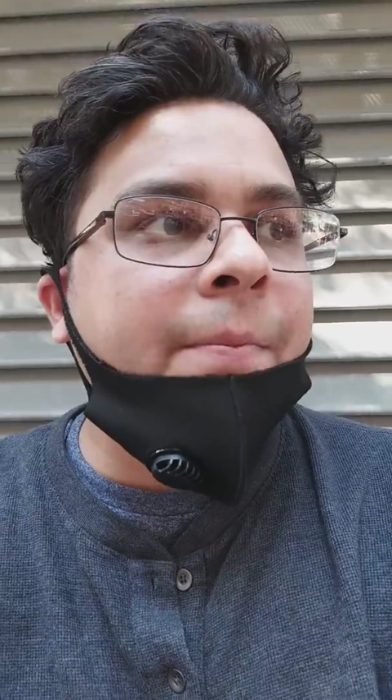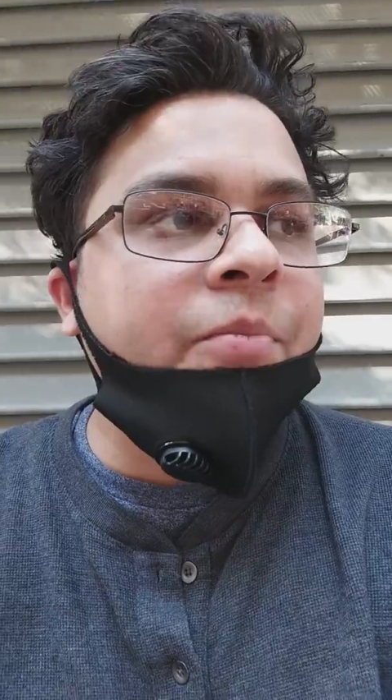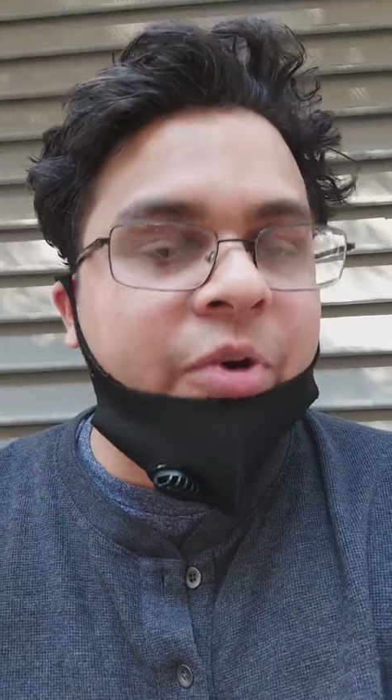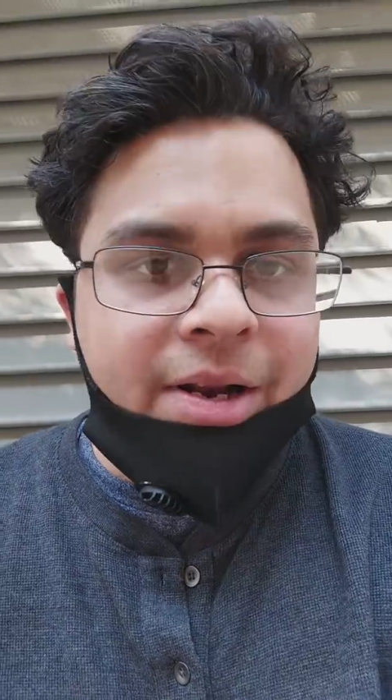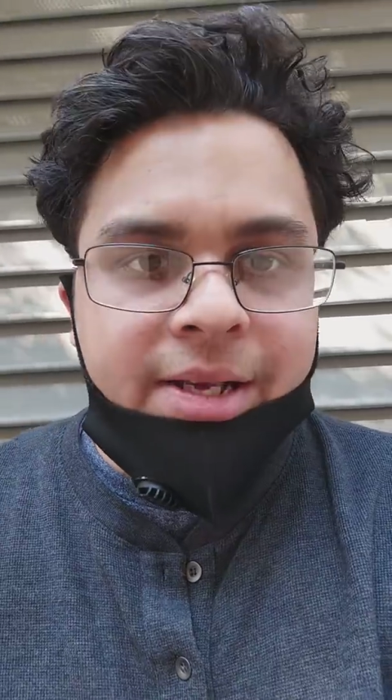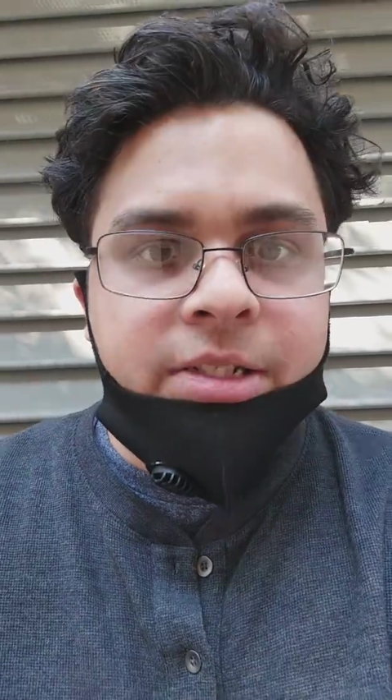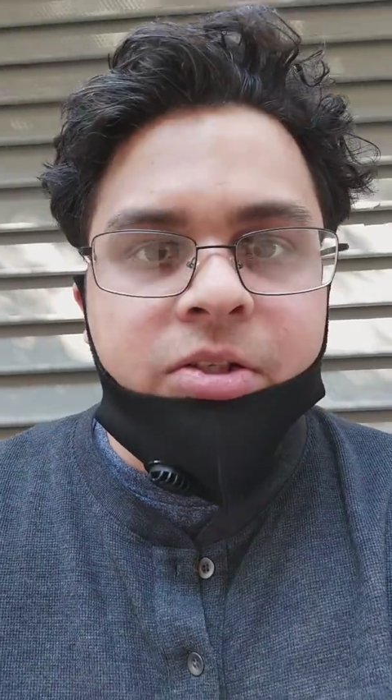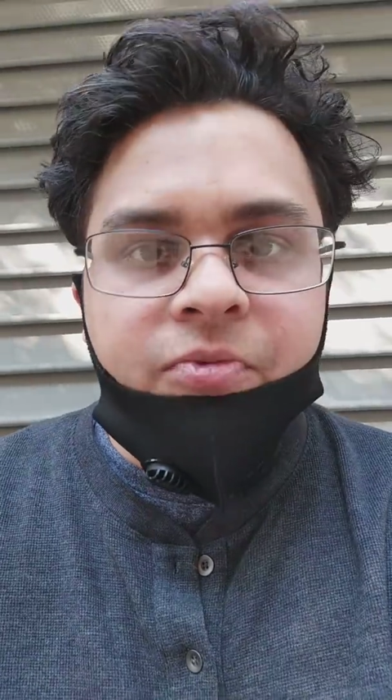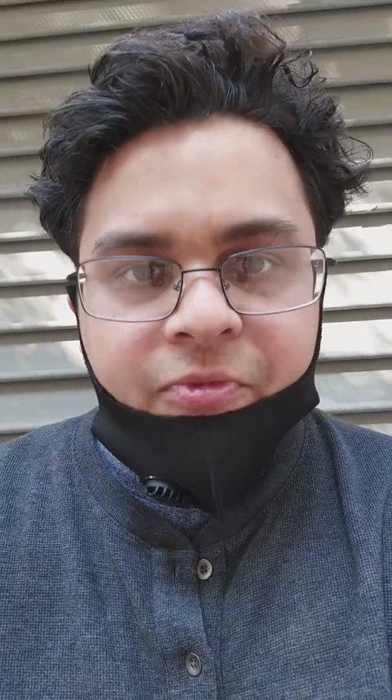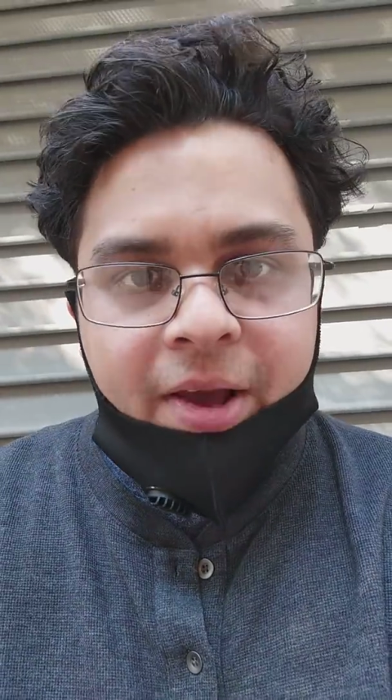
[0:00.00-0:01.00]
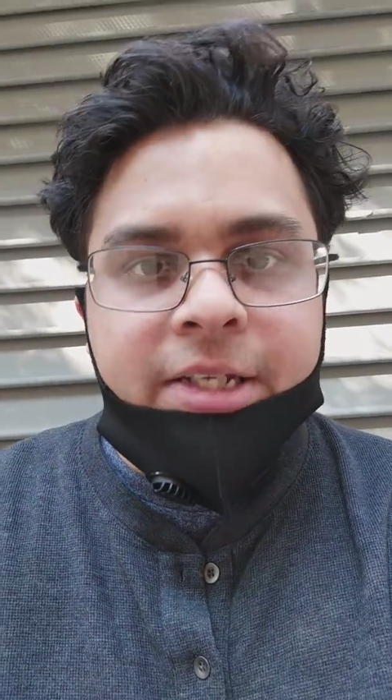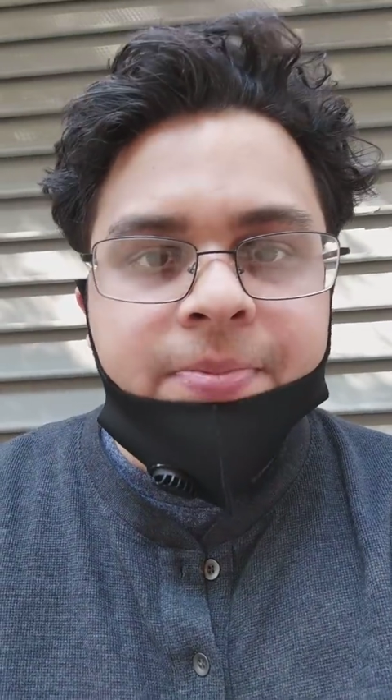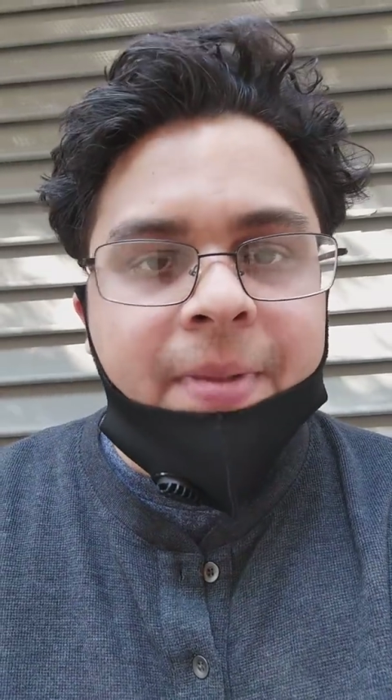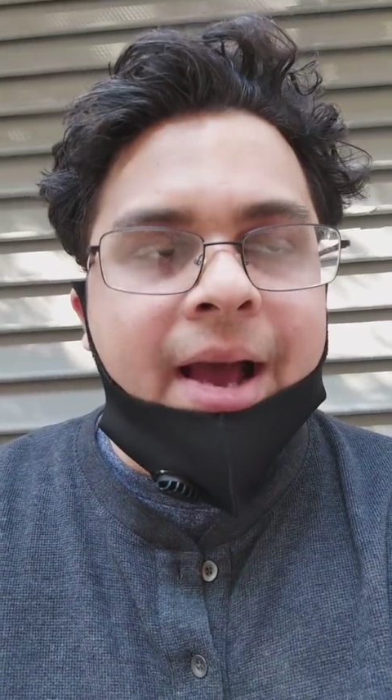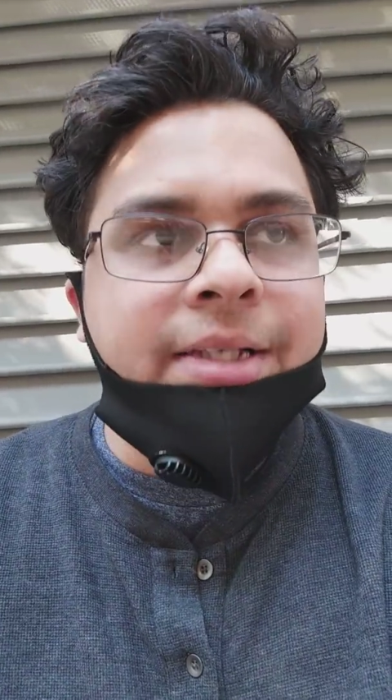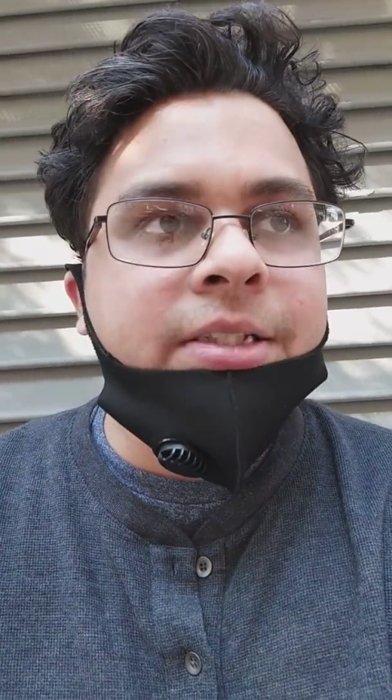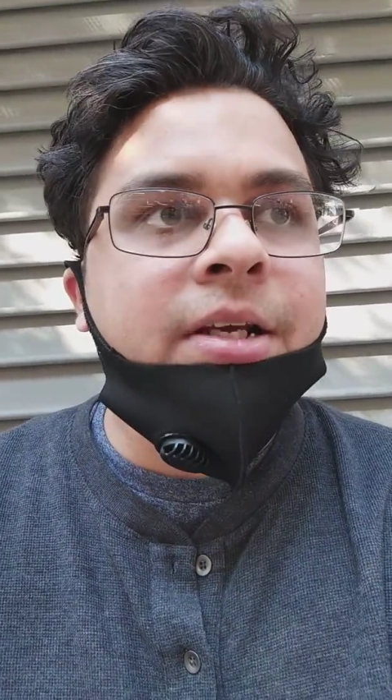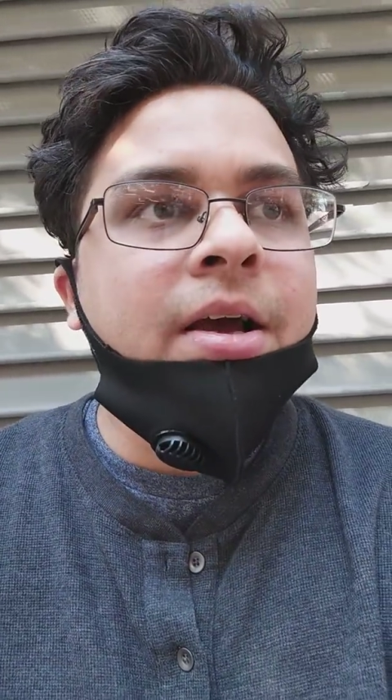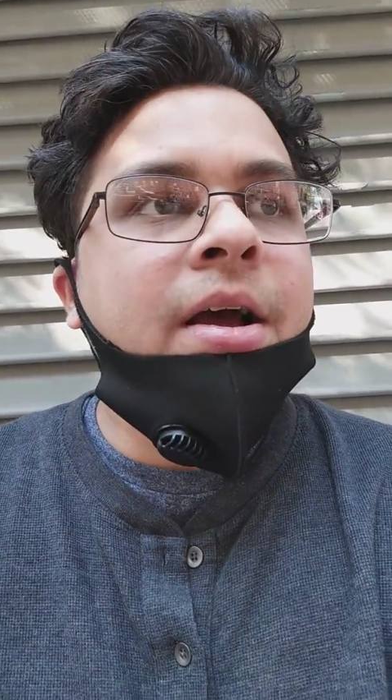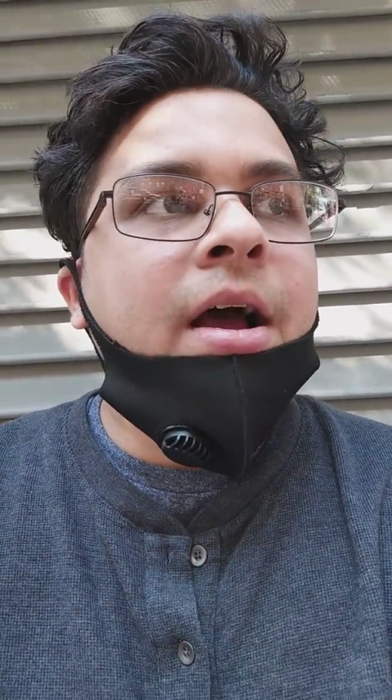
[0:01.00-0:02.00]
release face mask,
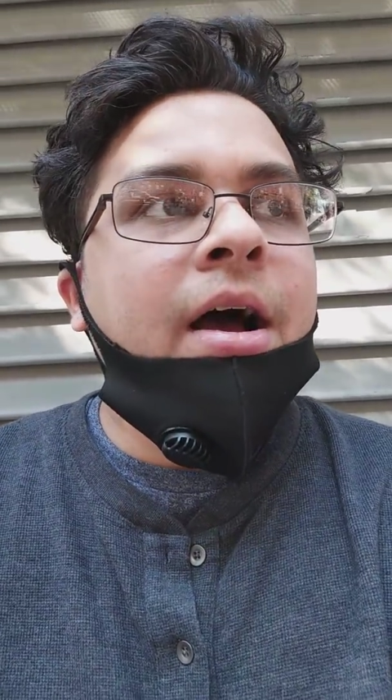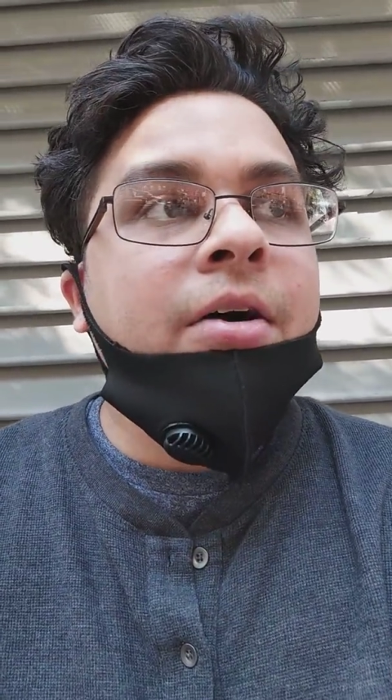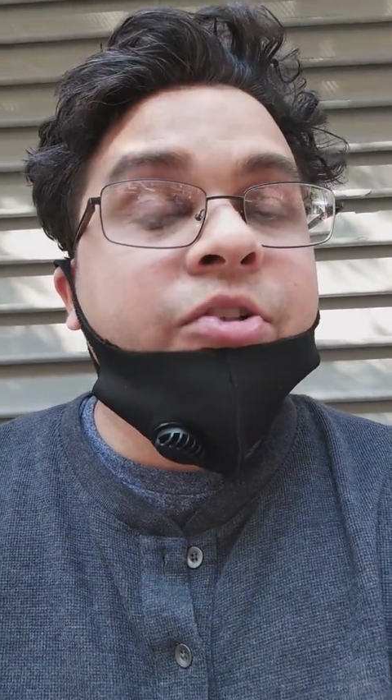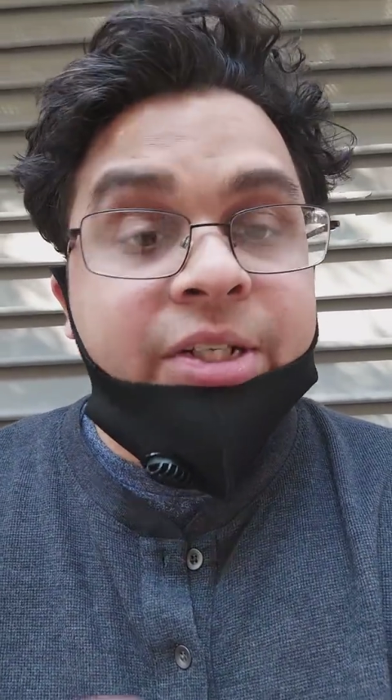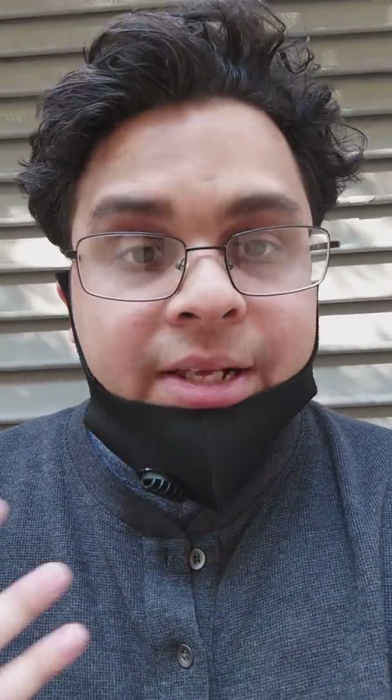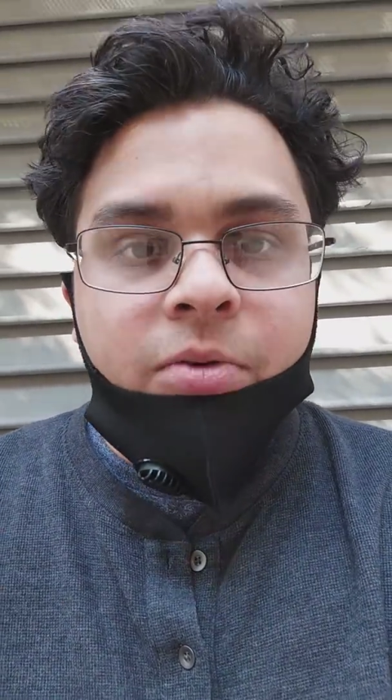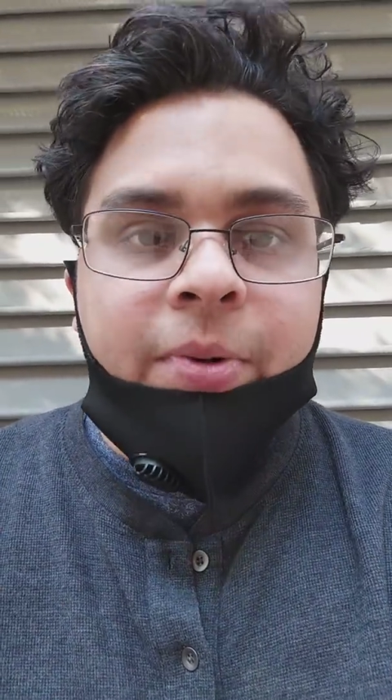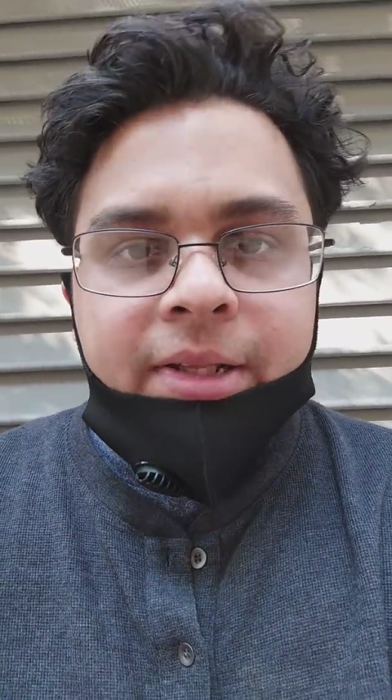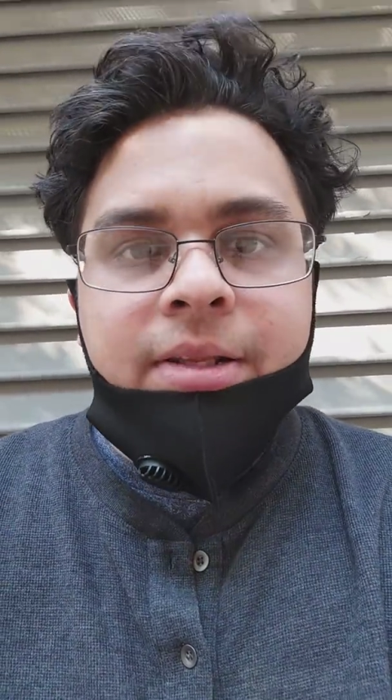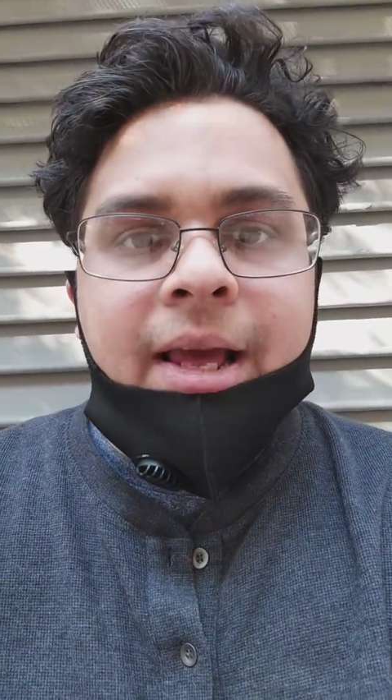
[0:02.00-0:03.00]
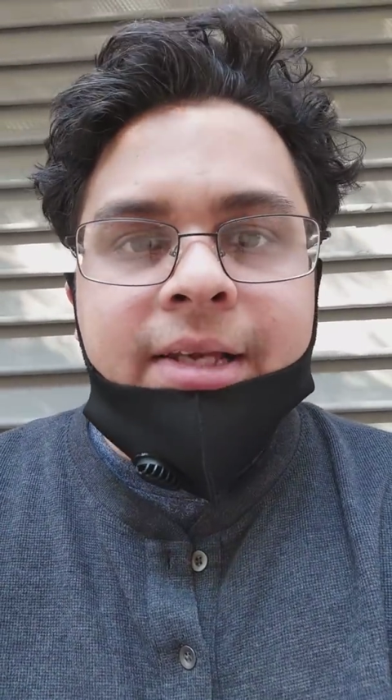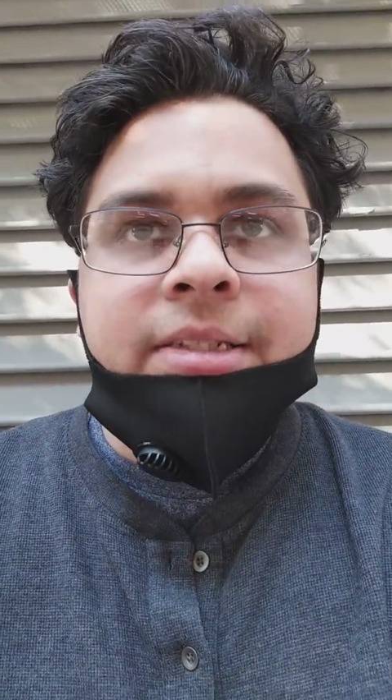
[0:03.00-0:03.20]
deal with like